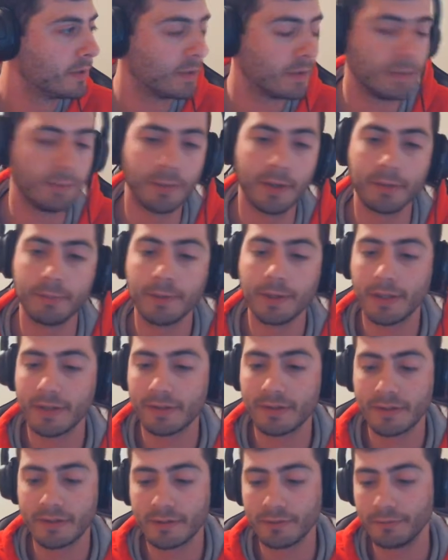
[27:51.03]
You might be at a
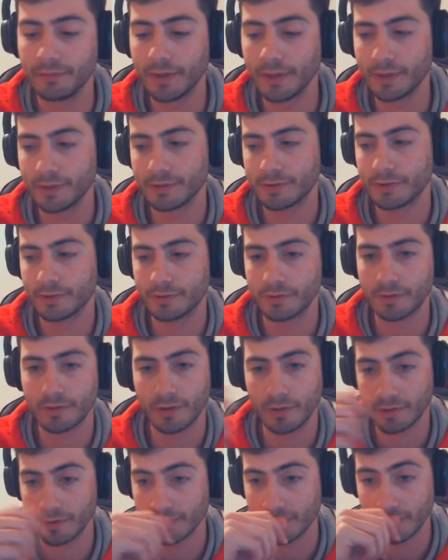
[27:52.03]
disadvantage because your
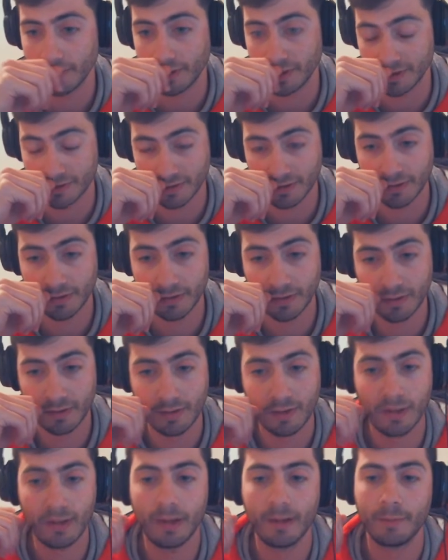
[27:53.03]
cards aren't as good,